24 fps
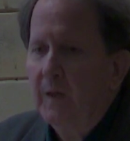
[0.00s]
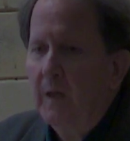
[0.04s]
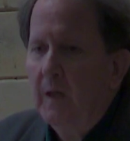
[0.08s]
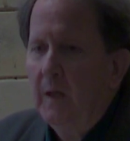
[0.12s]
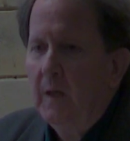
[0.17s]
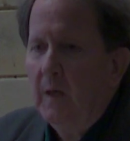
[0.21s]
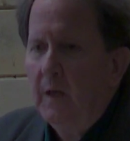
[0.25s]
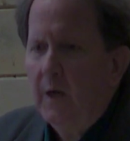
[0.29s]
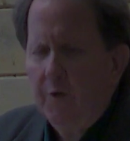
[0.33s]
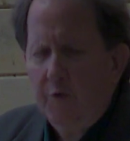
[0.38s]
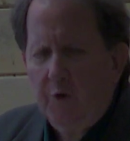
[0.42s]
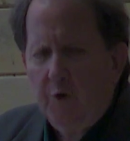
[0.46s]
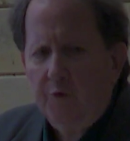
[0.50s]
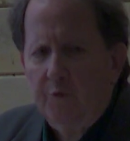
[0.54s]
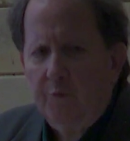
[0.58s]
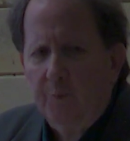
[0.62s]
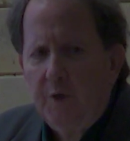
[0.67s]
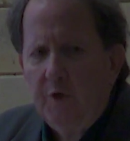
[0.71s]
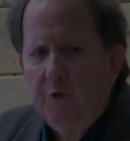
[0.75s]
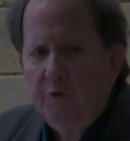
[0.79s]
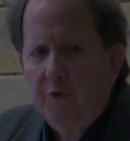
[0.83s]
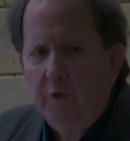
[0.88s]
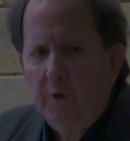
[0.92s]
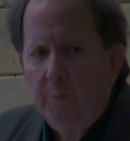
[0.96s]
And there's
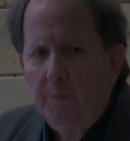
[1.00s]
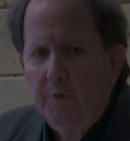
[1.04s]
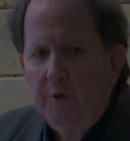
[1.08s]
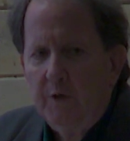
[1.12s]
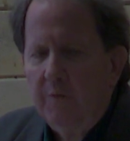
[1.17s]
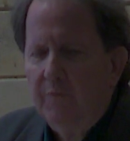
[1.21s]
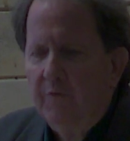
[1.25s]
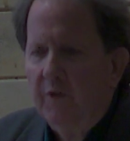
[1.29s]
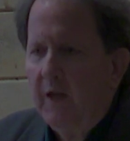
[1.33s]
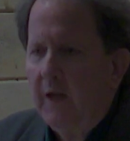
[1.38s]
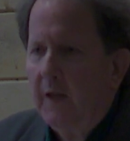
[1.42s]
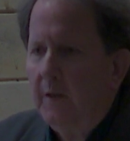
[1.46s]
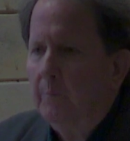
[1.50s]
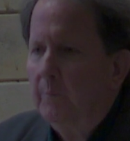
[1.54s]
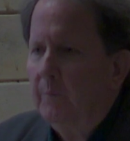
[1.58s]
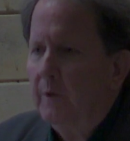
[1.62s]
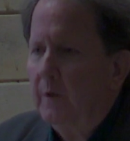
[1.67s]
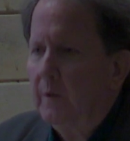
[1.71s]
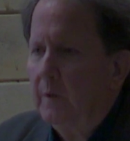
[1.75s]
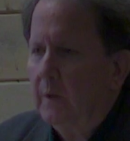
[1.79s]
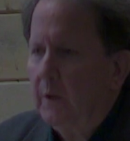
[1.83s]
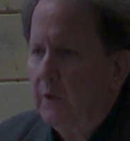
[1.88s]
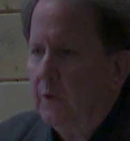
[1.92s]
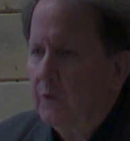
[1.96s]
reason to believe that
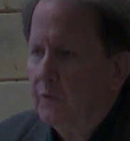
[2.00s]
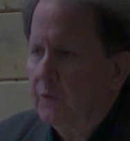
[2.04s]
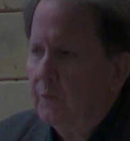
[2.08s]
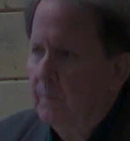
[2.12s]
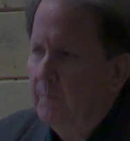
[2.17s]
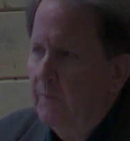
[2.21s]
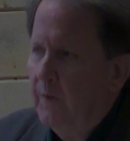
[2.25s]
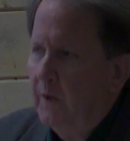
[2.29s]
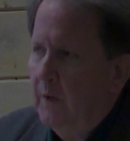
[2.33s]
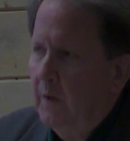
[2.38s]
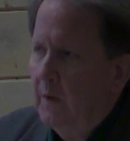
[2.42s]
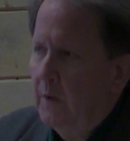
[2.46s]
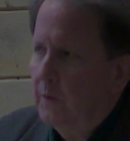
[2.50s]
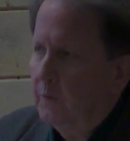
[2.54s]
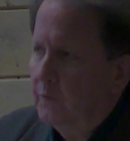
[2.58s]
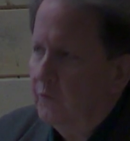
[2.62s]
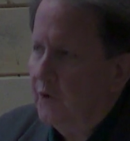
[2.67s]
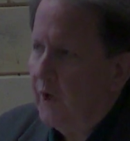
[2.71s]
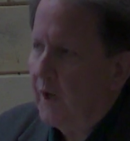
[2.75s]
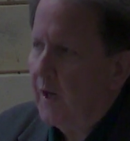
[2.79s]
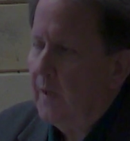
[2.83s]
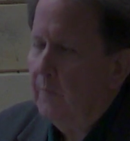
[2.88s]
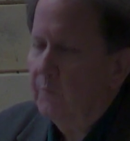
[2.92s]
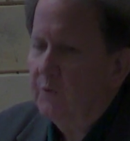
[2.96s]
because
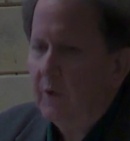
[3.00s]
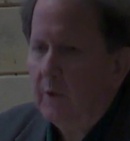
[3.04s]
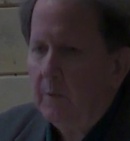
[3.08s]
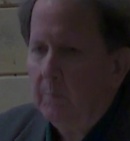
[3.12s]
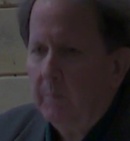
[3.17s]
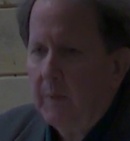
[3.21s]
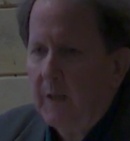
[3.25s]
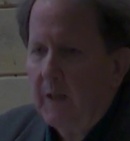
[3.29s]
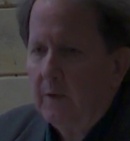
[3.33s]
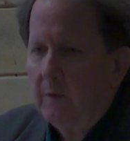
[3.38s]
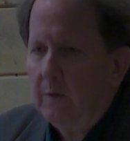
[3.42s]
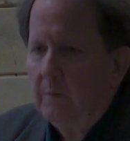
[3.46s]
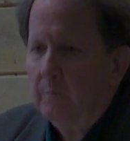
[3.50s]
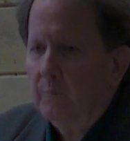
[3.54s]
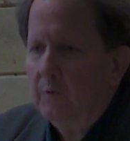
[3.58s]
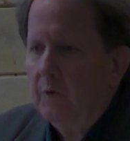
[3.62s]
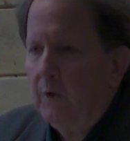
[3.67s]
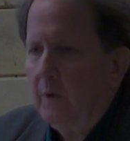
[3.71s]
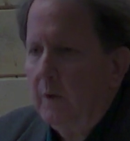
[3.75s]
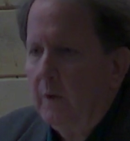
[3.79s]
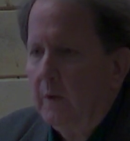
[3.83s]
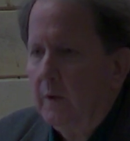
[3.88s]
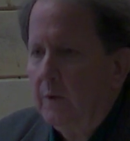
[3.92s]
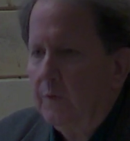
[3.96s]
James had met
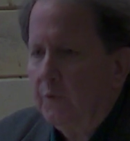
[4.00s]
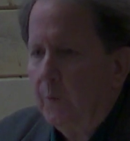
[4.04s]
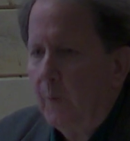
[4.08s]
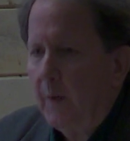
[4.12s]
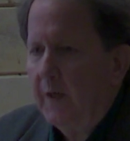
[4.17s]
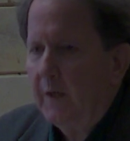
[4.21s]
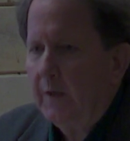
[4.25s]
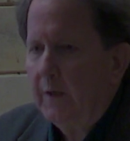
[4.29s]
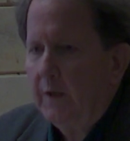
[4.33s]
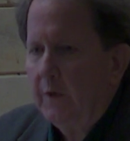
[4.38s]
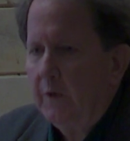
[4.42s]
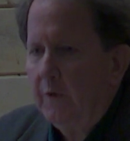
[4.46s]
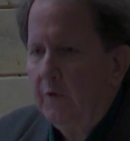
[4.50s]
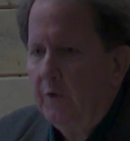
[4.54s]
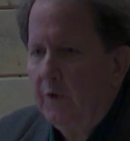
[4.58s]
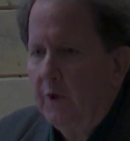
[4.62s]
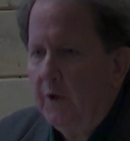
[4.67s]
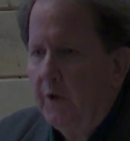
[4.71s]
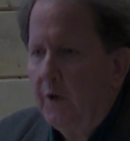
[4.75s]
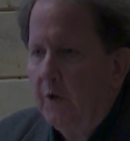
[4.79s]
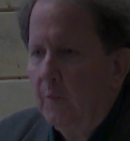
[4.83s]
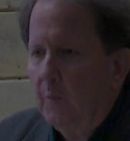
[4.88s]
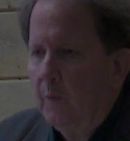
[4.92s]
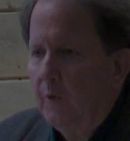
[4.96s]
Twain at a
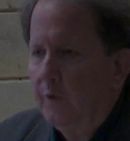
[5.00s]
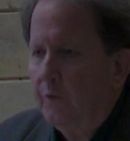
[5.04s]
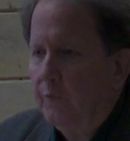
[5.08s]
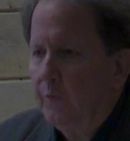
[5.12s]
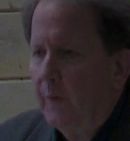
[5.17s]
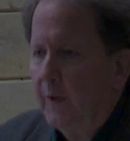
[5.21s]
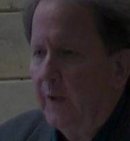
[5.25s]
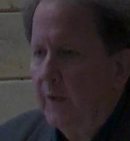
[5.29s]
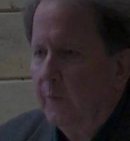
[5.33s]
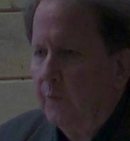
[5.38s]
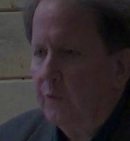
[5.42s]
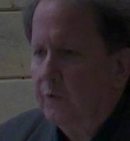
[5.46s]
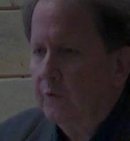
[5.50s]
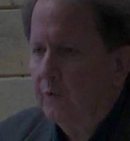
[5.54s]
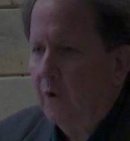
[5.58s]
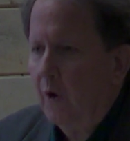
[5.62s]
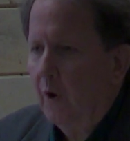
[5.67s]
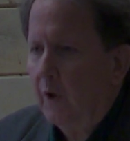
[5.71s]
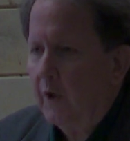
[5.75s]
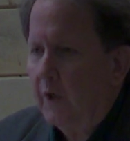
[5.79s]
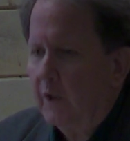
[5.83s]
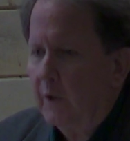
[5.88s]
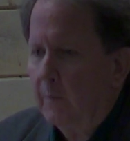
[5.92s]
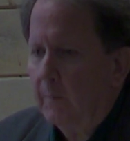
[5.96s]
dinner where Twain was
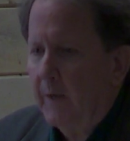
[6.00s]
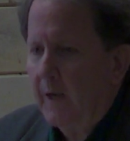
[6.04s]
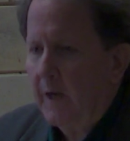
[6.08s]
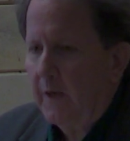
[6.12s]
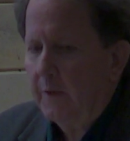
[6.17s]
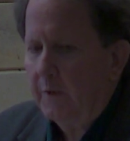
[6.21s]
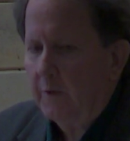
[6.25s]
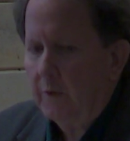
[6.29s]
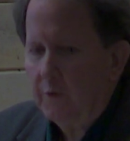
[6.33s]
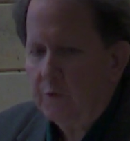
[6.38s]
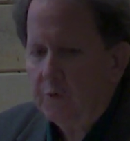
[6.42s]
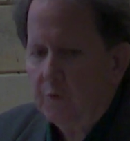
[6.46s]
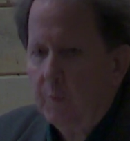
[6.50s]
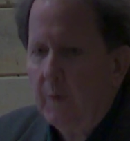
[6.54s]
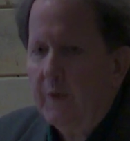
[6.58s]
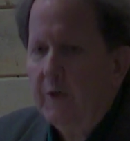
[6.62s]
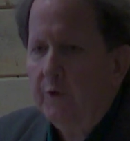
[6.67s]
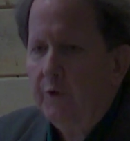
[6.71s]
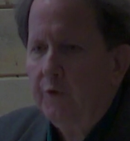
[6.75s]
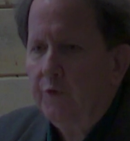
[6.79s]
talking about a Swedish